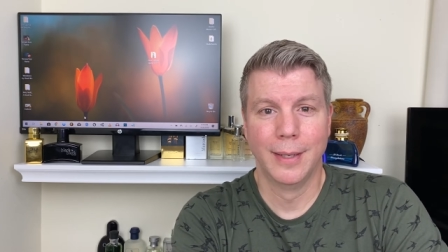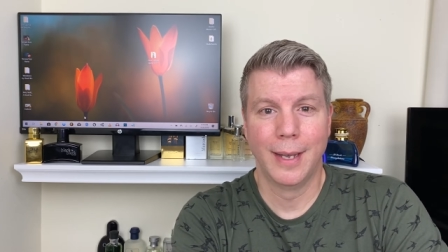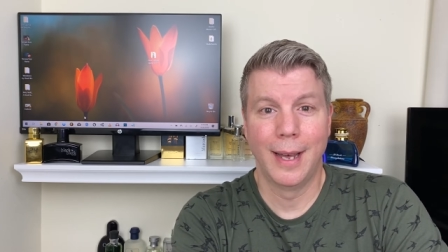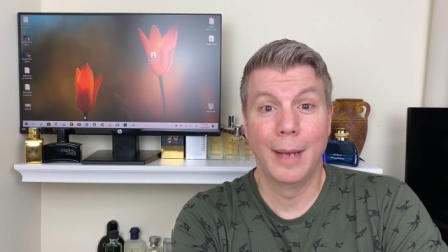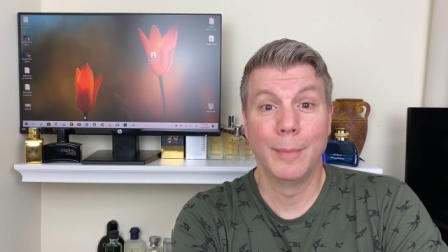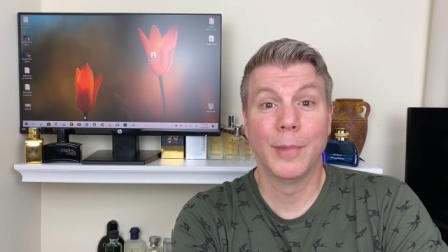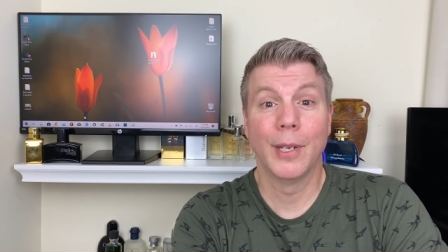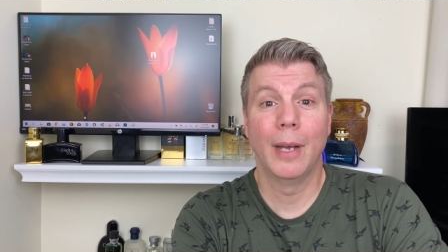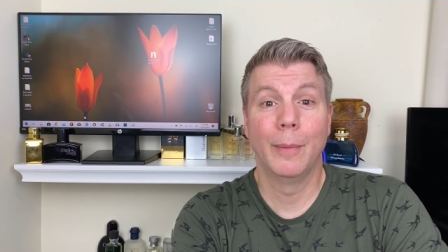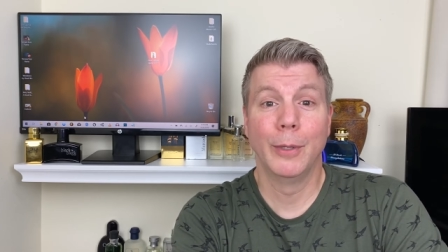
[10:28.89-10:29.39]

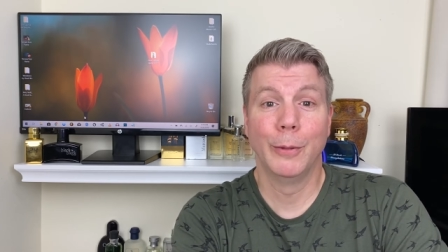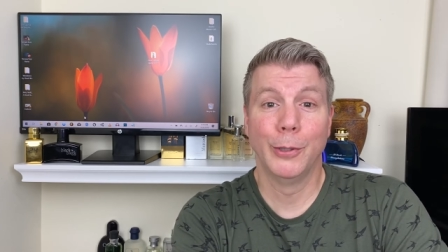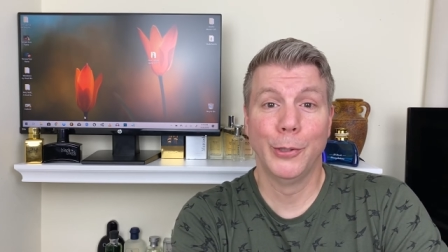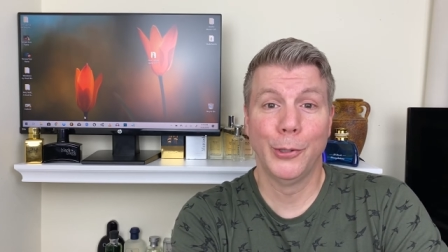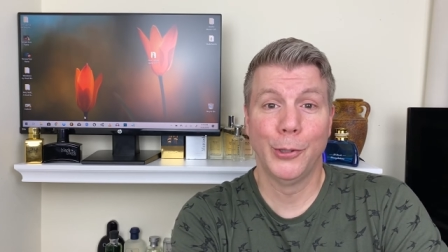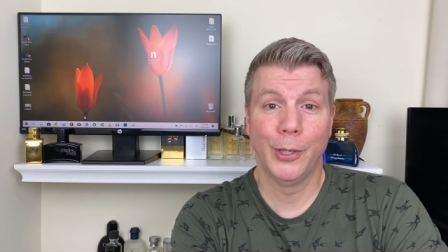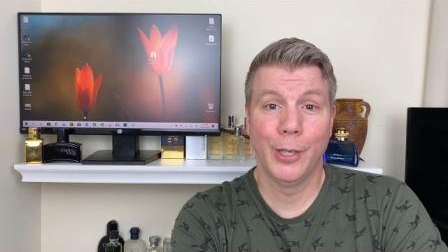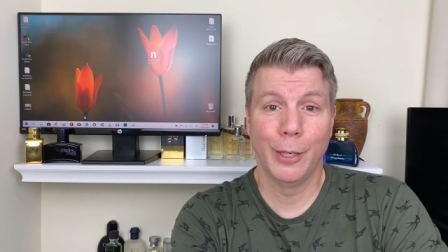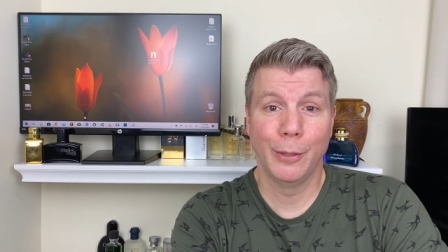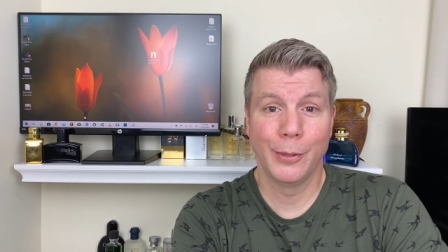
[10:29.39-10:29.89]
I'm Tommy with
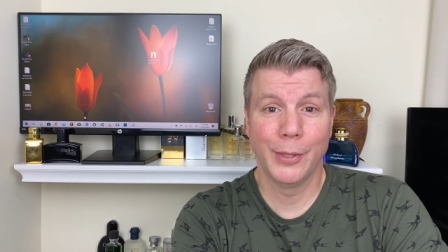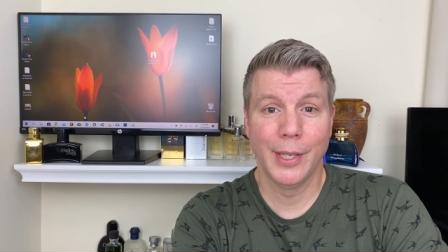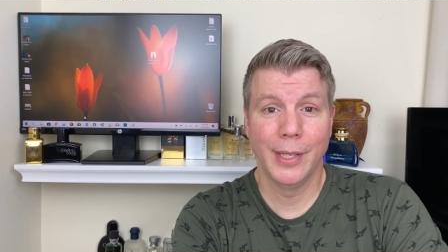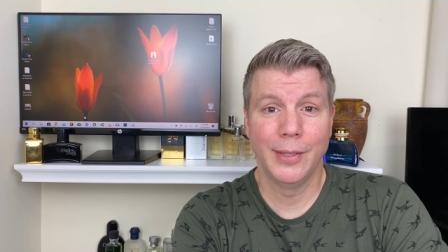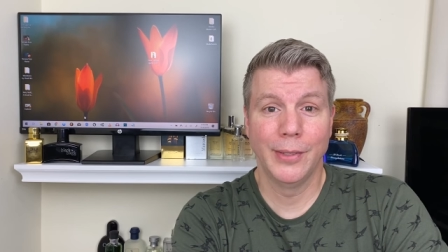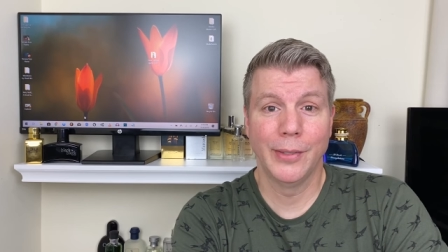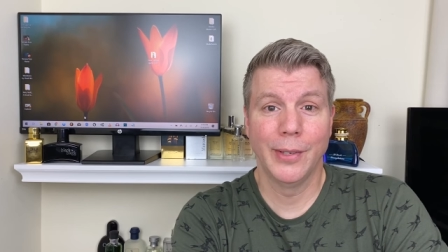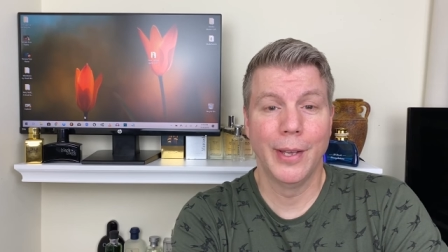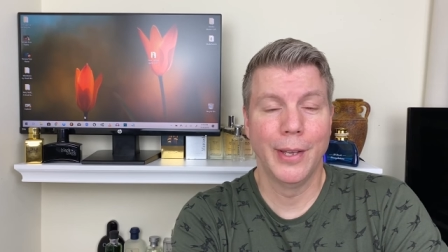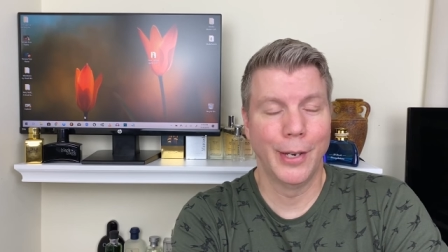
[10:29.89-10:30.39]
Studio
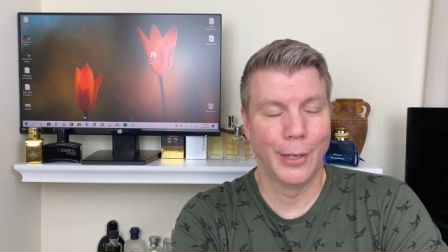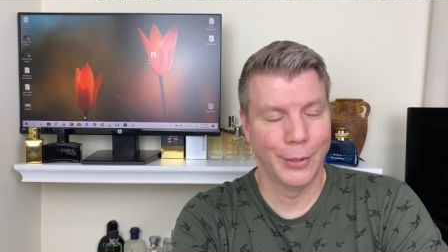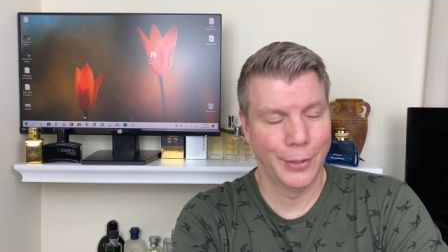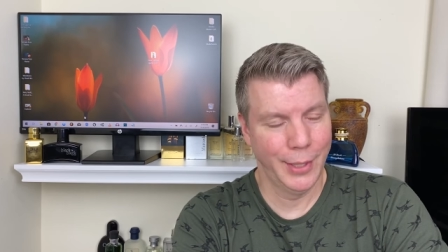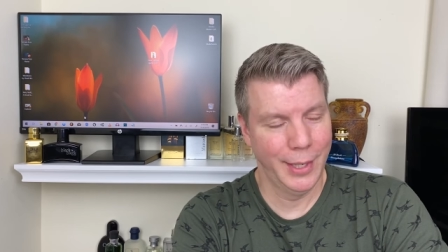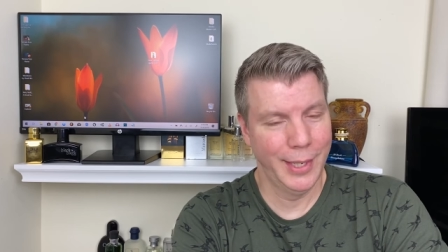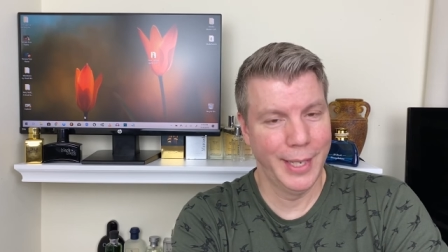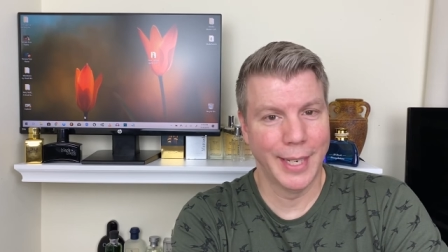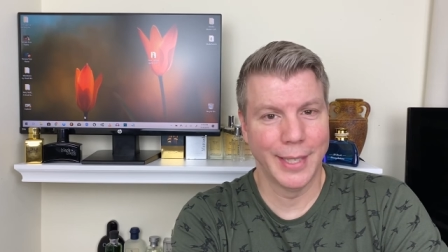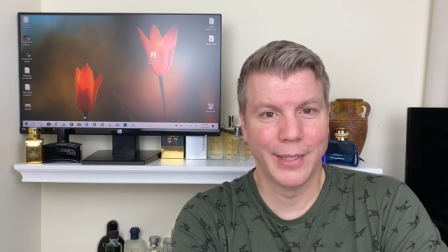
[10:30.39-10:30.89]
Scents, and I'll
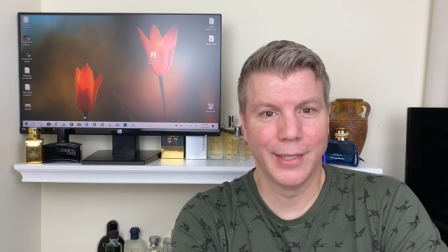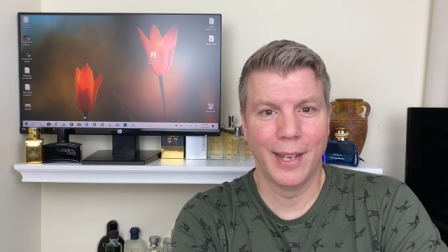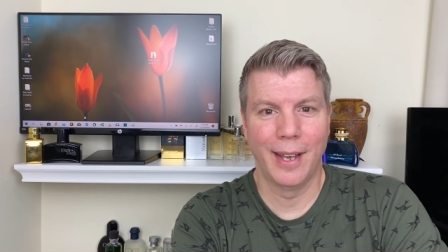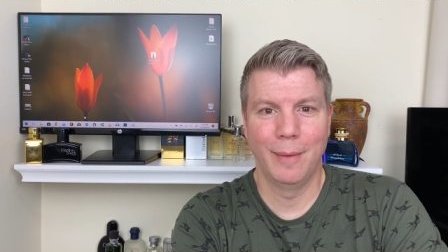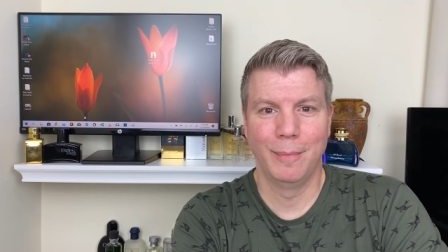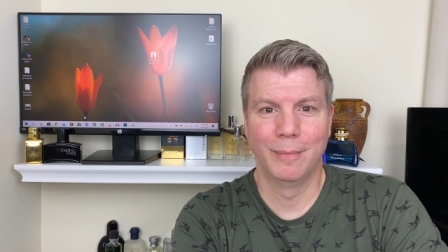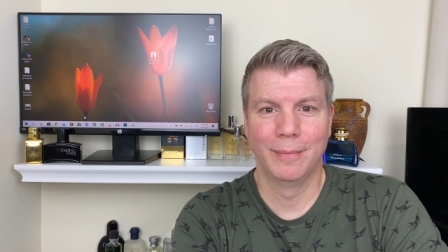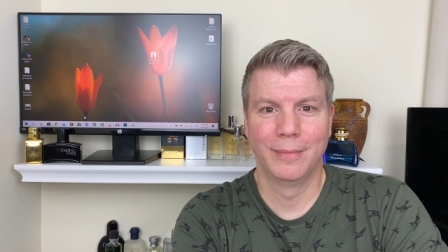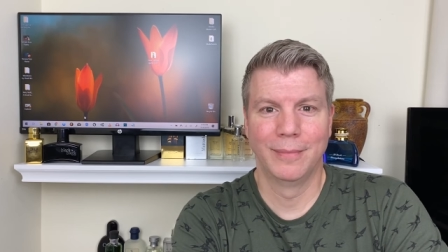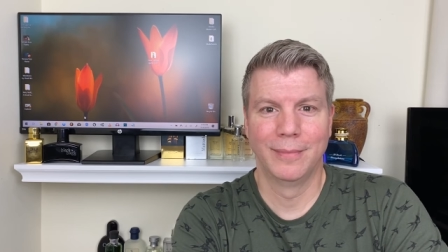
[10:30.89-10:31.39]
see you next time.